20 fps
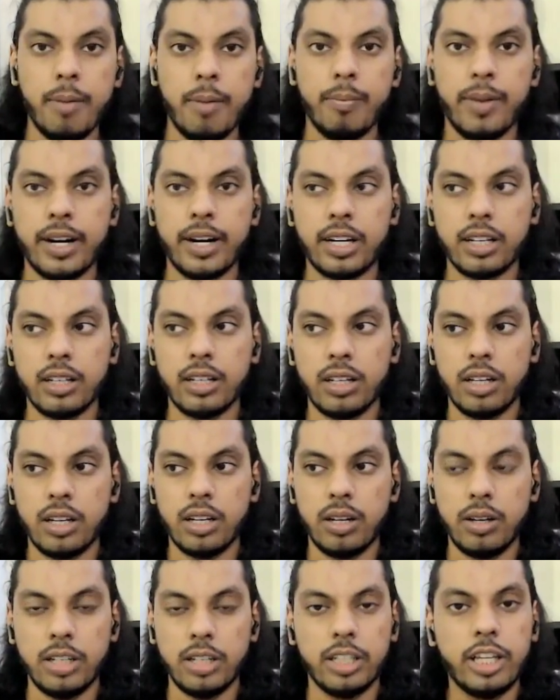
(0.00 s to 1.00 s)
but
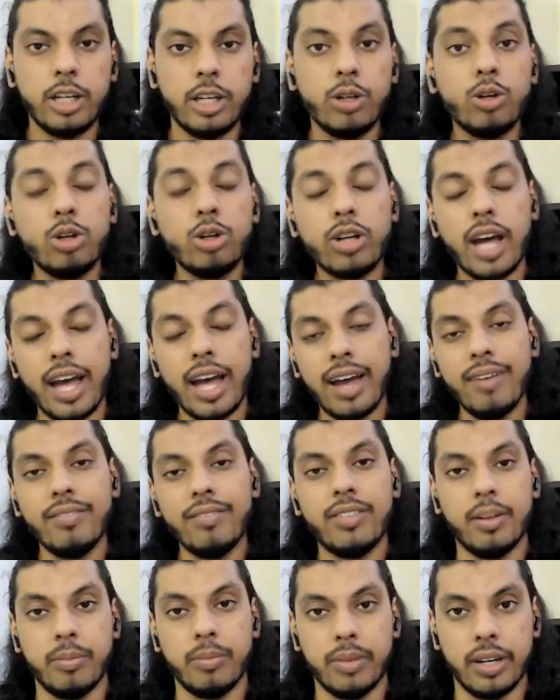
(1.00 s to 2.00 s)
you don't
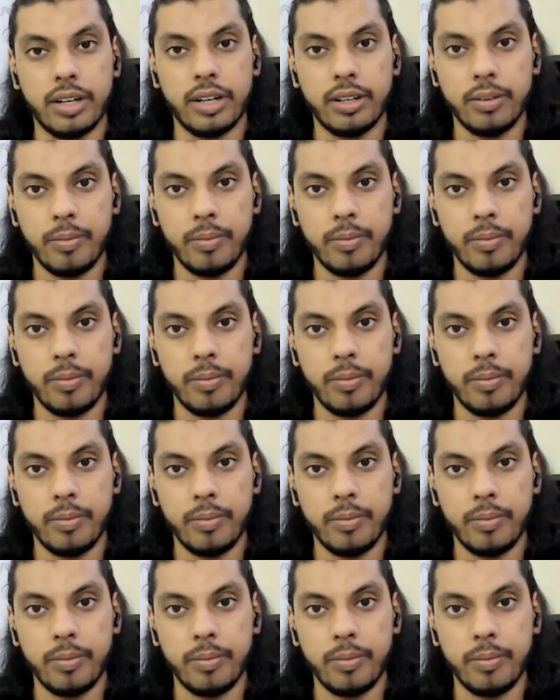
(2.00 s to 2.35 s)
have them yet.